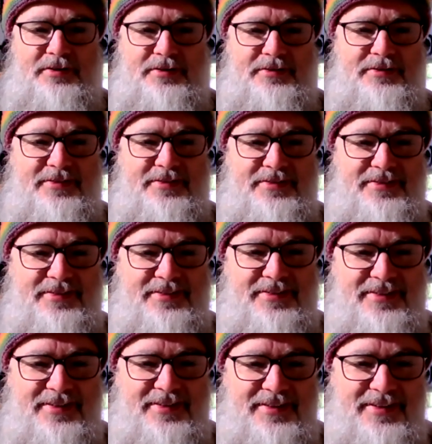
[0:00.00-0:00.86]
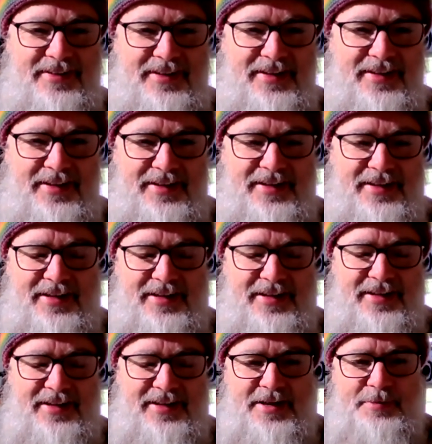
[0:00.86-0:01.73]

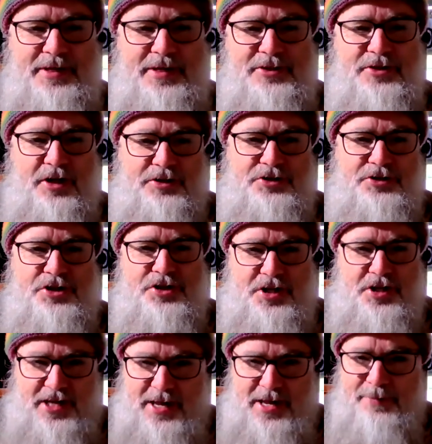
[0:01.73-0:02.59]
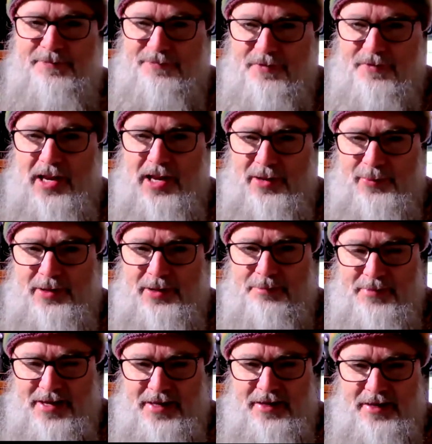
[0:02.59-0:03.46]
He means like, just keep following
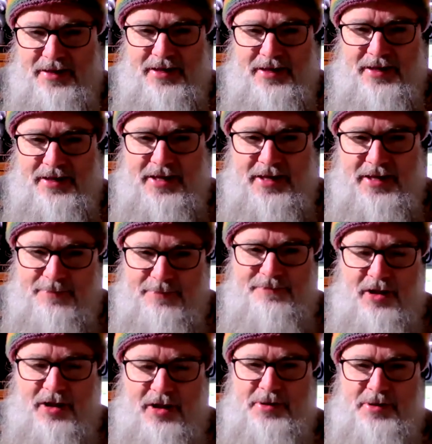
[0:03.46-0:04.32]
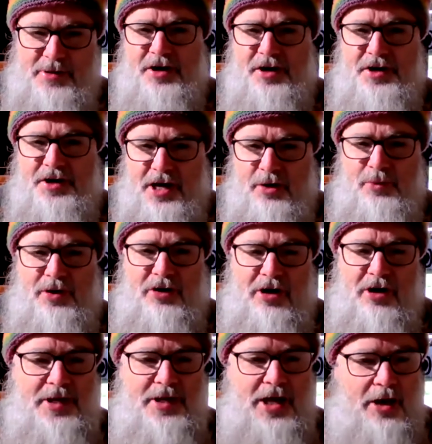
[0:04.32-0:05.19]
me. Keep following me. I know where
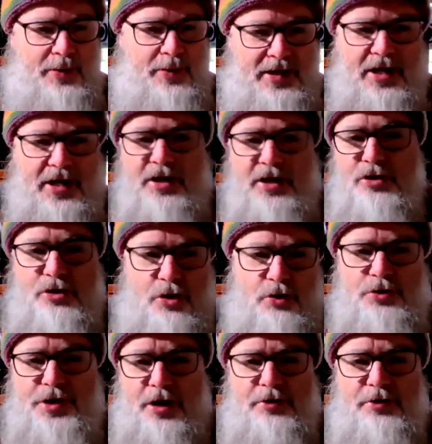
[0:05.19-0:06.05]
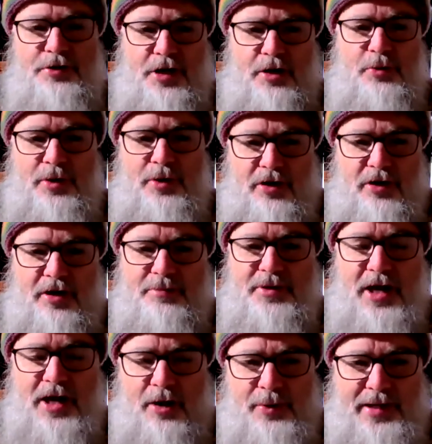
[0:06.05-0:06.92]
I'm going. You don't know where
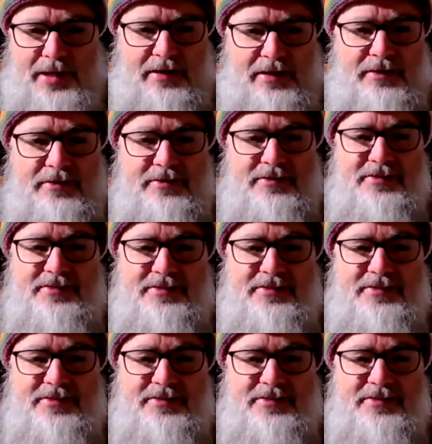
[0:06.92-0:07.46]
I'm going.